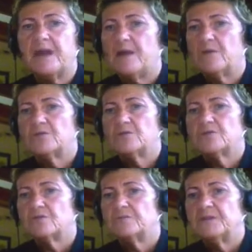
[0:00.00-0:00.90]
hours
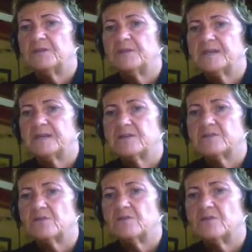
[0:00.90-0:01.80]
or maybe a day or
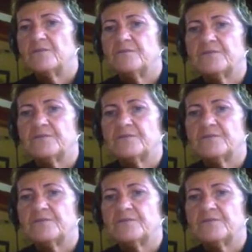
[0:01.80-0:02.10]
so.